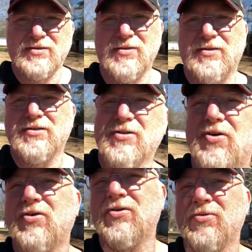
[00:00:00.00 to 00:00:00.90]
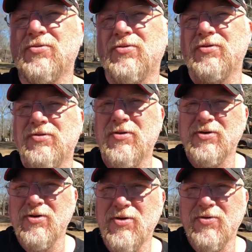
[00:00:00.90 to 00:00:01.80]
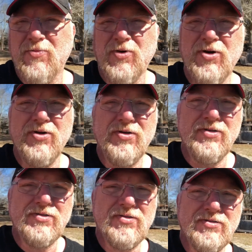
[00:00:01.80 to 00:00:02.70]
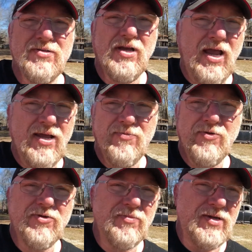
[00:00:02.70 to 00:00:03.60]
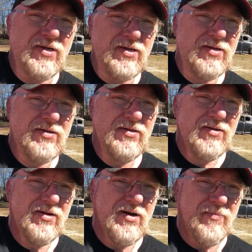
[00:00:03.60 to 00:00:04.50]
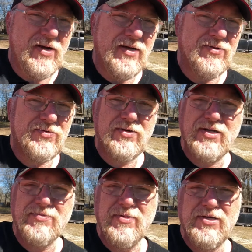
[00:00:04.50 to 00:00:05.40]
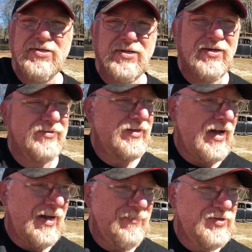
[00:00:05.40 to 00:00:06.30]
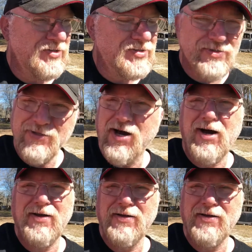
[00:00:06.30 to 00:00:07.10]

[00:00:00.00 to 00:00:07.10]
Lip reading: this car was and will be a manual transmission, because I'm just not an